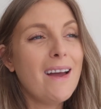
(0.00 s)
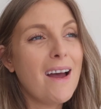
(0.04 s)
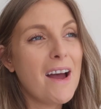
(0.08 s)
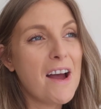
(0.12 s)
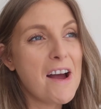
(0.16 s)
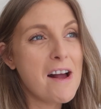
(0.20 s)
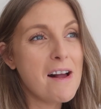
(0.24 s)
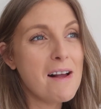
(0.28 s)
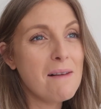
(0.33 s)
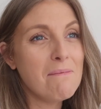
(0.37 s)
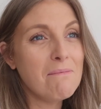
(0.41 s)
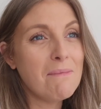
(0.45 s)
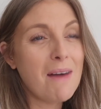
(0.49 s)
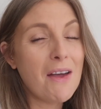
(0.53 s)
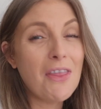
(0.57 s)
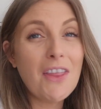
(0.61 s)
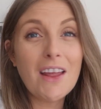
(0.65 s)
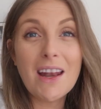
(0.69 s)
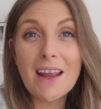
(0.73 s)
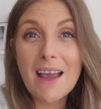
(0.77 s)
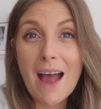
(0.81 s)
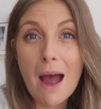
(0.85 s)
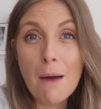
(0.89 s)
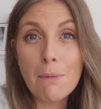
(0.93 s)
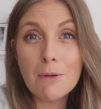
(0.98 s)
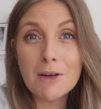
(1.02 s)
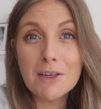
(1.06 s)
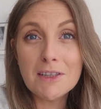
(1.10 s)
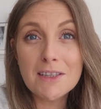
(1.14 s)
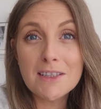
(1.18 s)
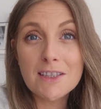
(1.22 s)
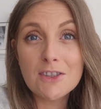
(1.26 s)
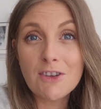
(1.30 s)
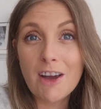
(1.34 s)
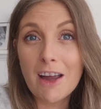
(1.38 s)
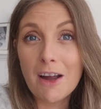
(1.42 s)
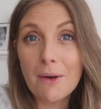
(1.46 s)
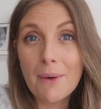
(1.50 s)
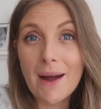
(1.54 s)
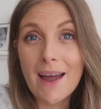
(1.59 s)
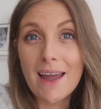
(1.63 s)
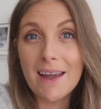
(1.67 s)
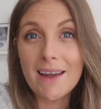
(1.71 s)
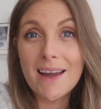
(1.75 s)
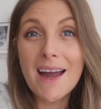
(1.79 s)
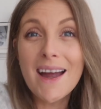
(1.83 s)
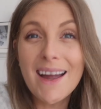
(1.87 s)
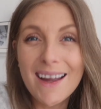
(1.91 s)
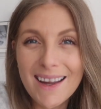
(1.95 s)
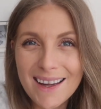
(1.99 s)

Um, and then it happened straight away.